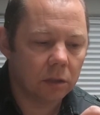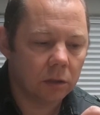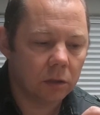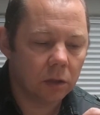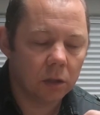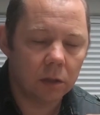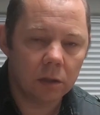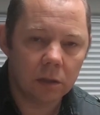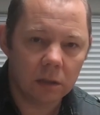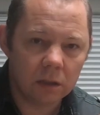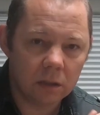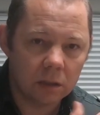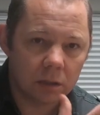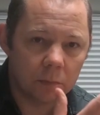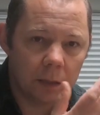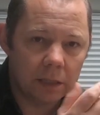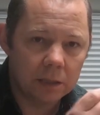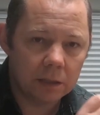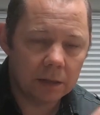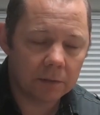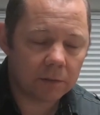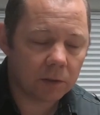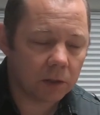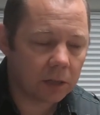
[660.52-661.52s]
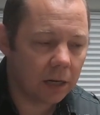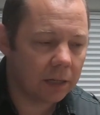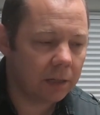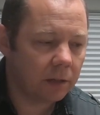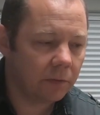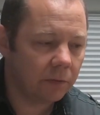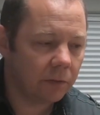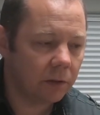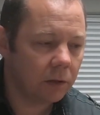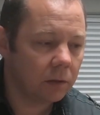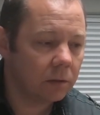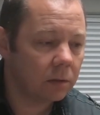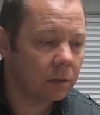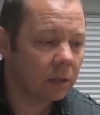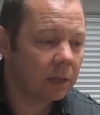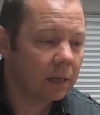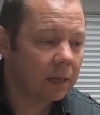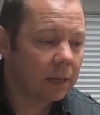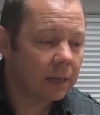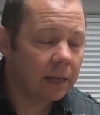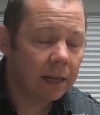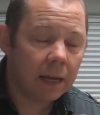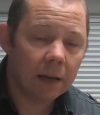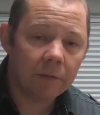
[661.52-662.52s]
as good, just means you have to change the fuse
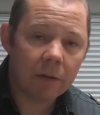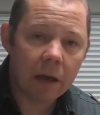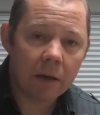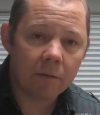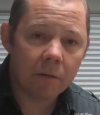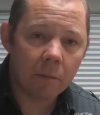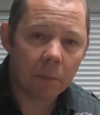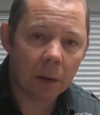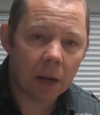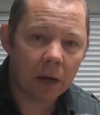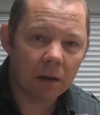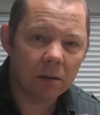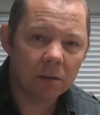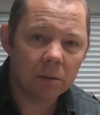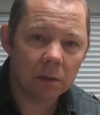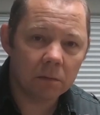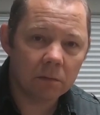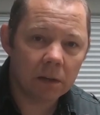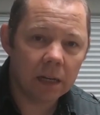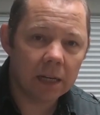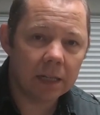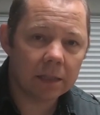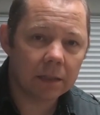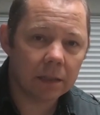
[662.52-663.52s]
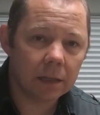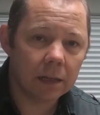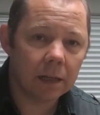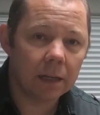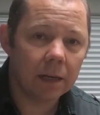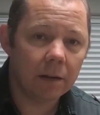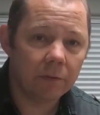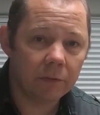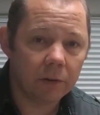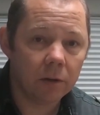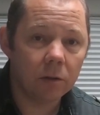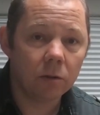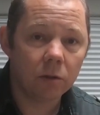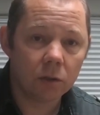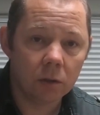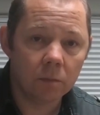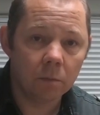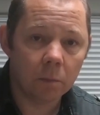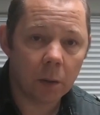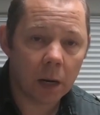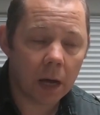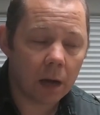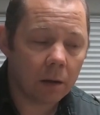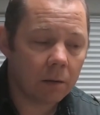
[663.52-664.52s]
if it ever blows, but realistically the fuse
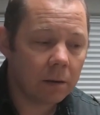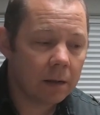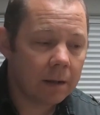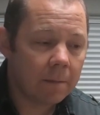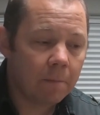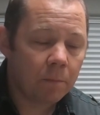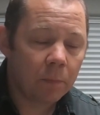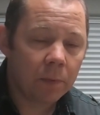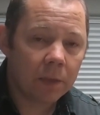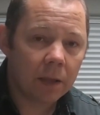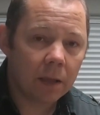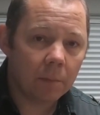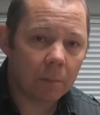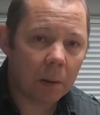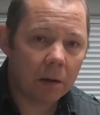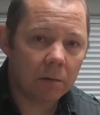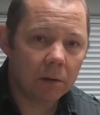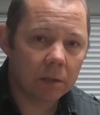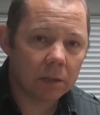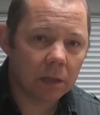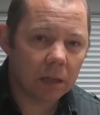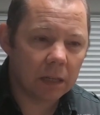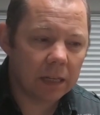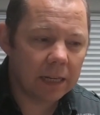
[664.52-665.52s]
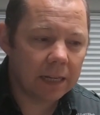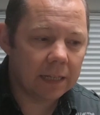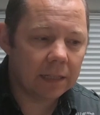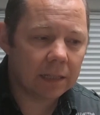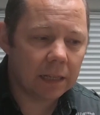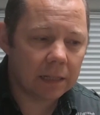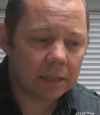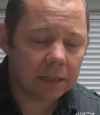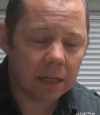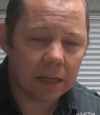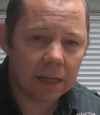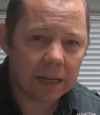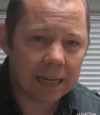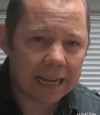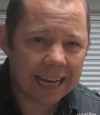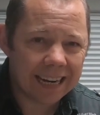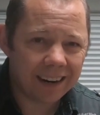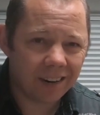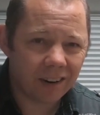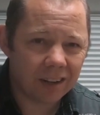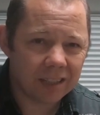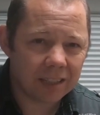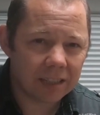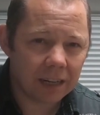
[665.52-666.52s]
shouldn't blow. The bonus of these is that you can
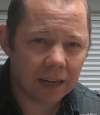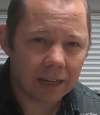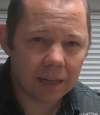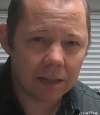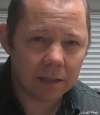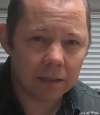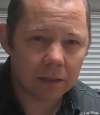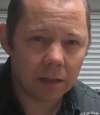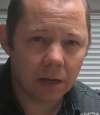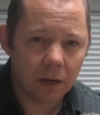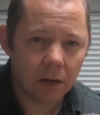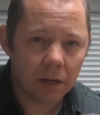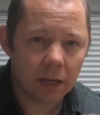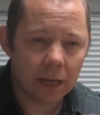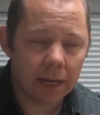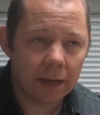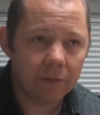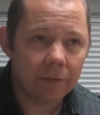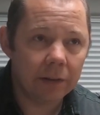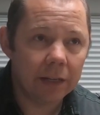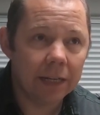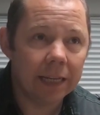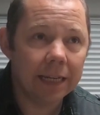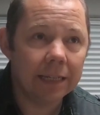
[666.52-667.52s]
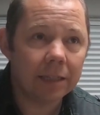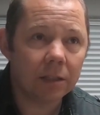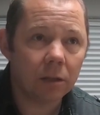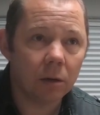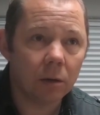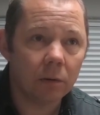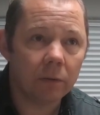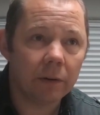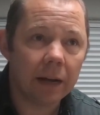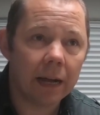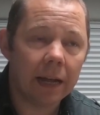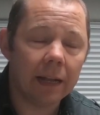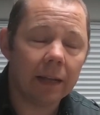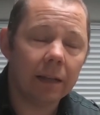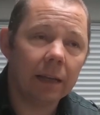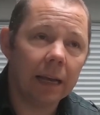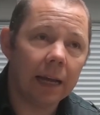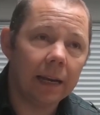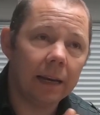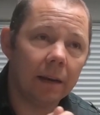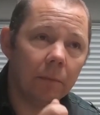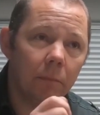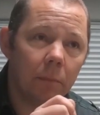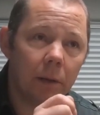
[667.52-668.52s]
isolate the circuit if you need to without
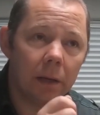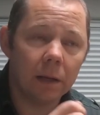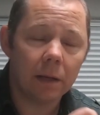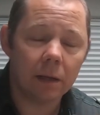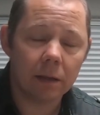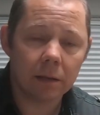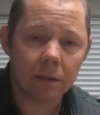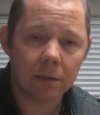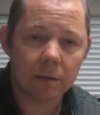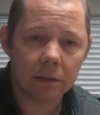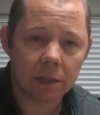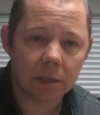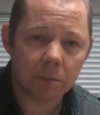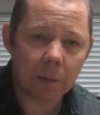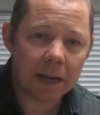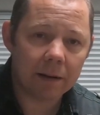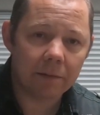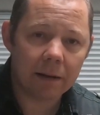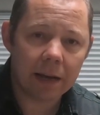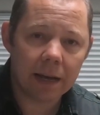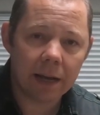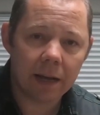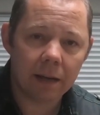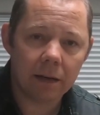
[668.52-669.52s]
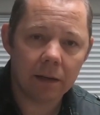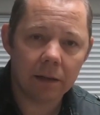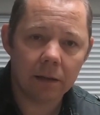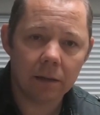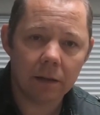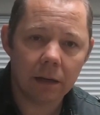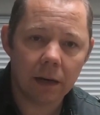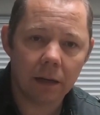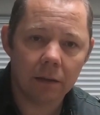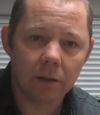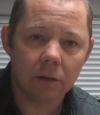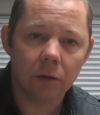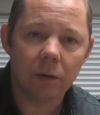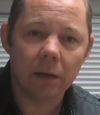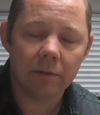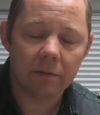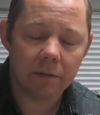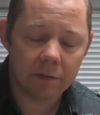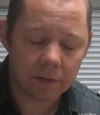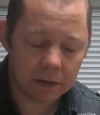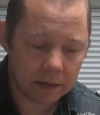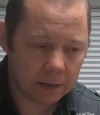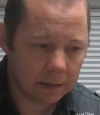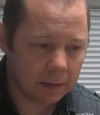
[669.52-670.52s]
getting them spanner out and undoing
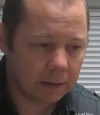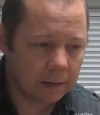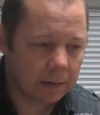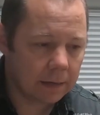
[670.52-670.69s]
everything.